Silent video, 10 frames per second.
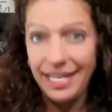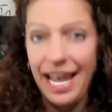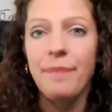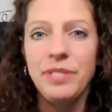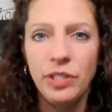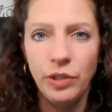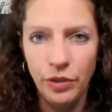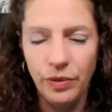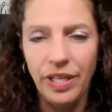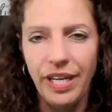yes,
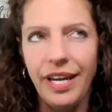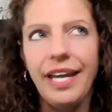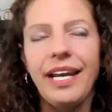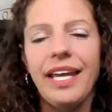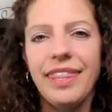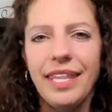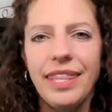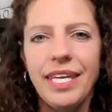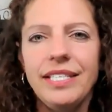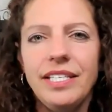absolutely. And I
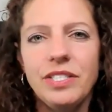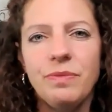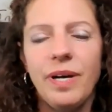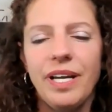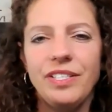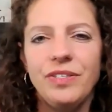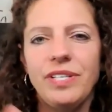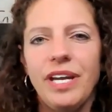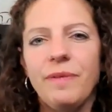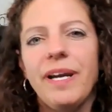think the easiest way to
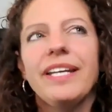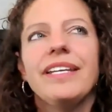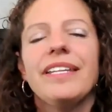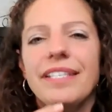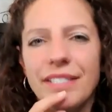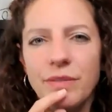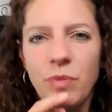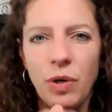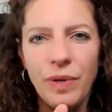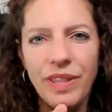segue into this is
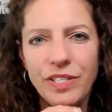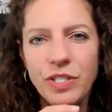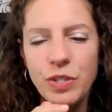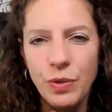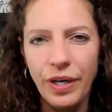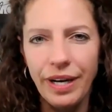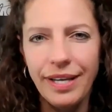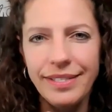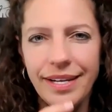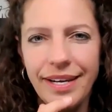more with a story,
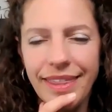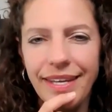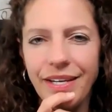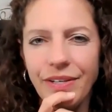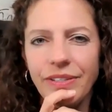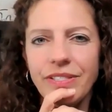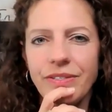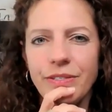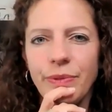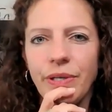because then I think your
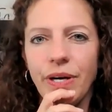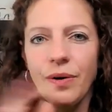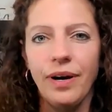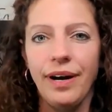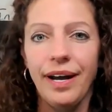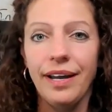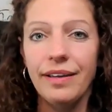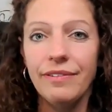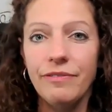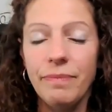listeners will go,
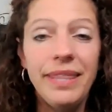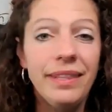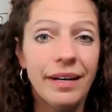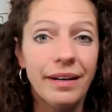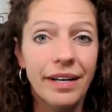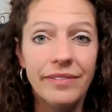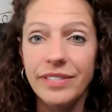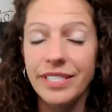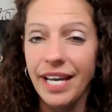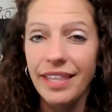I've been there,
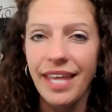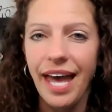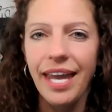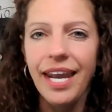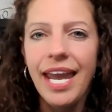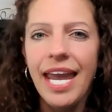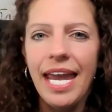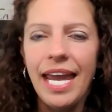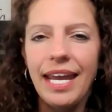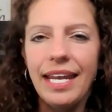I've done that.
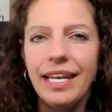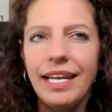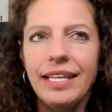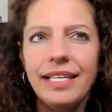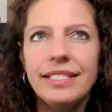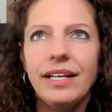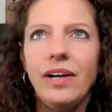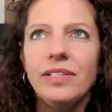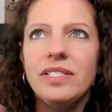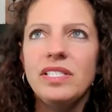And this
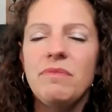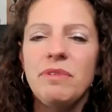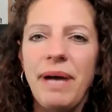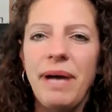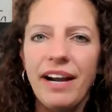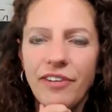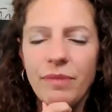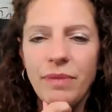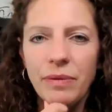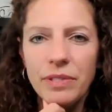all stemmed back
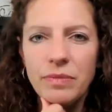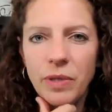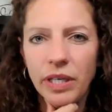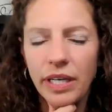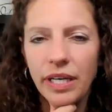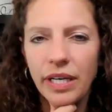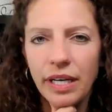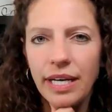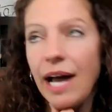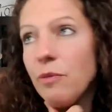from I was
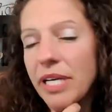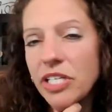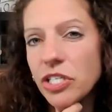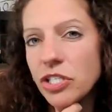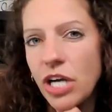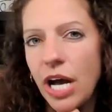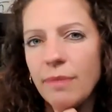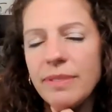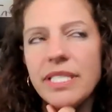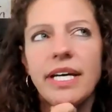working an outpatient
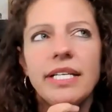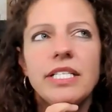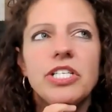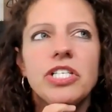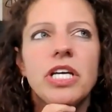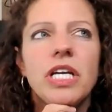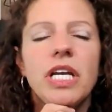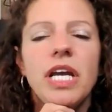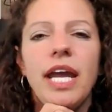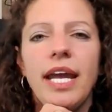job as a
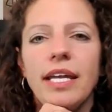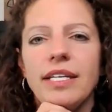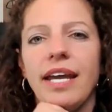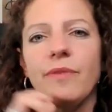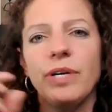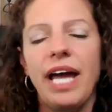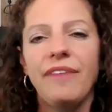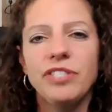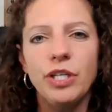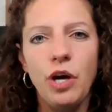dietitian, and I would
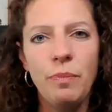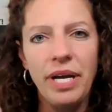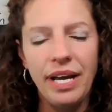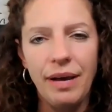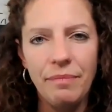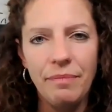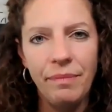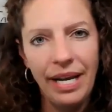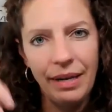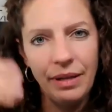have to go pick up
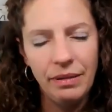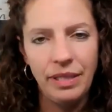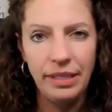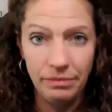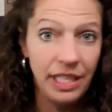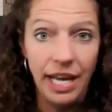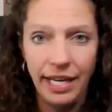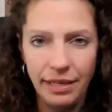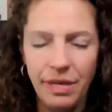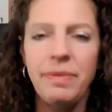my
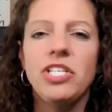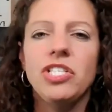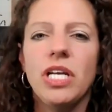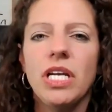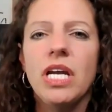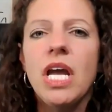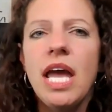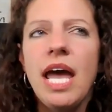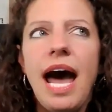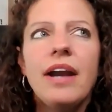client, my patient,
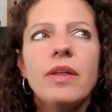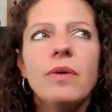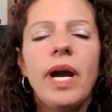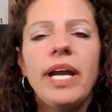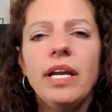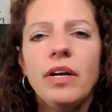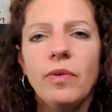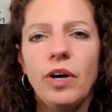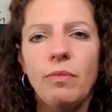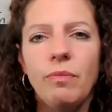out of the waiting
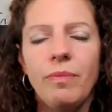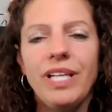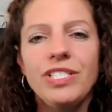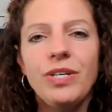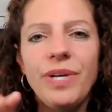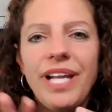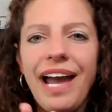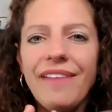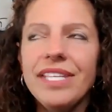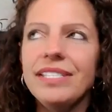room. And so we'd
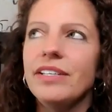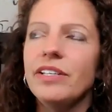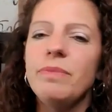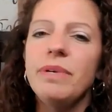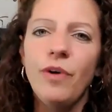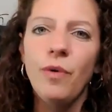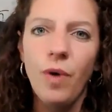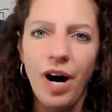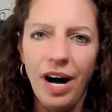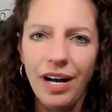have this little bit of a
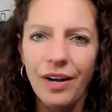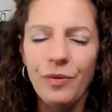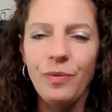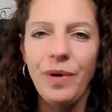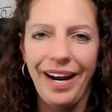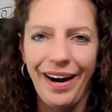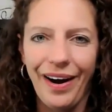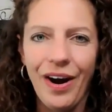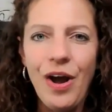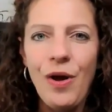walk
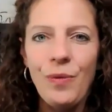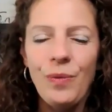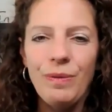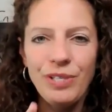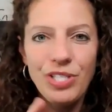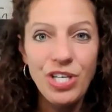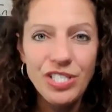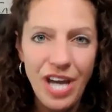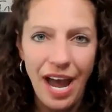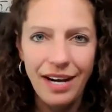where we would
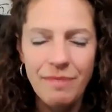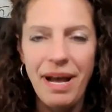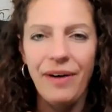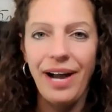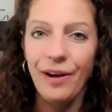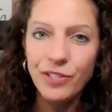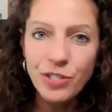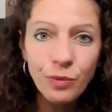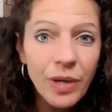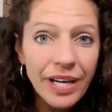chit chat about
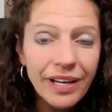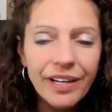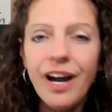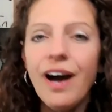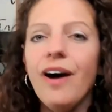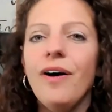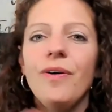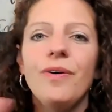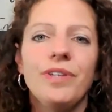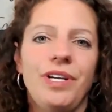how'd your week
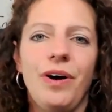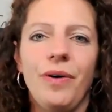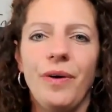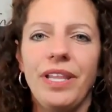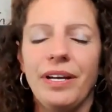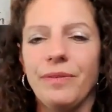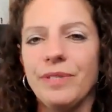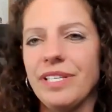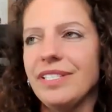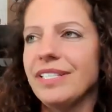go, you know, and there
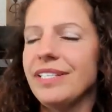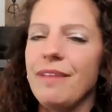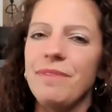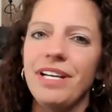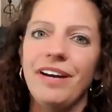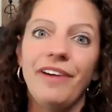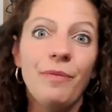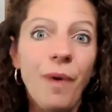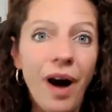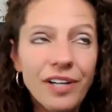was this excitement of
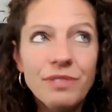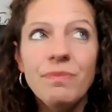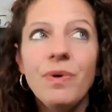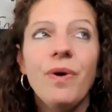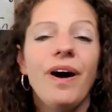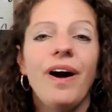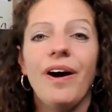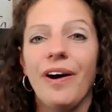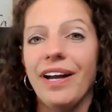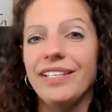I walked
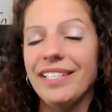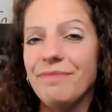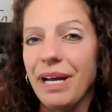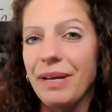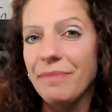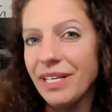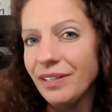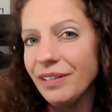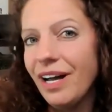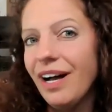more or I did my
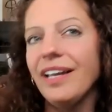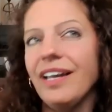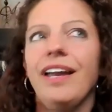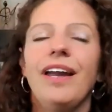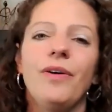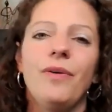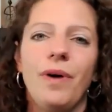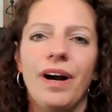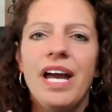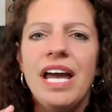meal logging
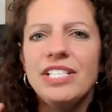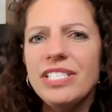or